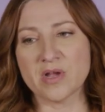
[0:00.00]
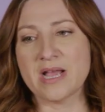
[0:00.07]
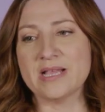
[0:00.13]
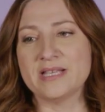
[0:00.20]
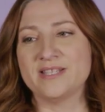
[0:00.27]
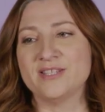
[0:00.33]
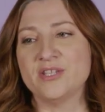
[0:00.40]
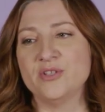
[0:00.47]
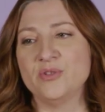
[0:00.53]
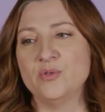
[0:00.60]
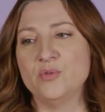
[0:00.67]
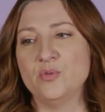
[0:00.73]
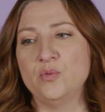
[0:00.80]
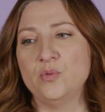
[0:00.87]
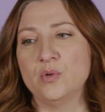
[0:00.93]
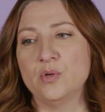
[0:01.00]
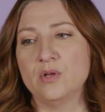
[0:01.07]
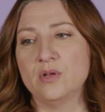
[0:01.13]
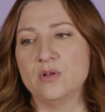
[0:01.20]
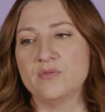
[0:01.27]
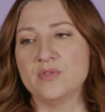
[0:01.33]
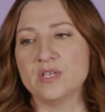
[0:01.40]
eyes to
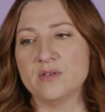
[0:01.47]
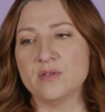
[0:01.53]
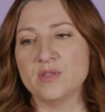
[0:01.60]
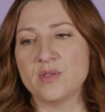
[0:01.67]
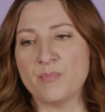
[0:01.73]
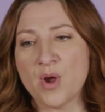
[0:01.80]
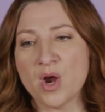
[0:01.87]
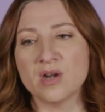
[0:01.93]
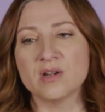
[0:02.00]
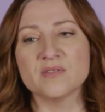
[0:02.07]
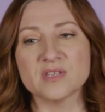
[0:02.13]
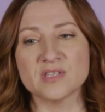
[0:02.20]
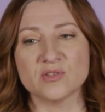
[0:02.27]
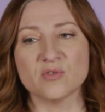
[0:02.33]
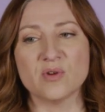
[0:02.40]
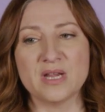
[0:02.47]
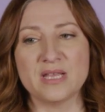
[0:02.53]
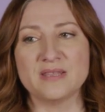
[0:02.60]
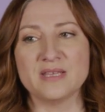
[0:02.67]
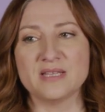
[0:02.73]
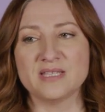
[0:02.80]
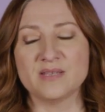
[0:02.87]
the, the part of the
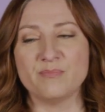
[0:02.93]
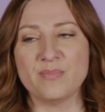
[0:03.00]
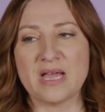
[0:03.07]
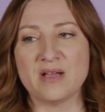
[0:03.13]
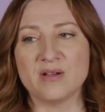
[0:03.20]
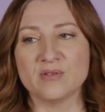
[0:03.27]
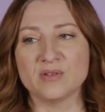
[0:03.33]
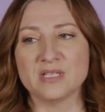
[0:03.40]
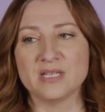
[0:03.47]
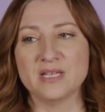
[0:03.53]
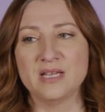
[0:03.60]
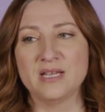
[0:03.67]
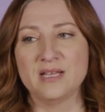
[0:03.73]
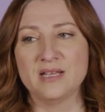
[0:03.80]
story that is about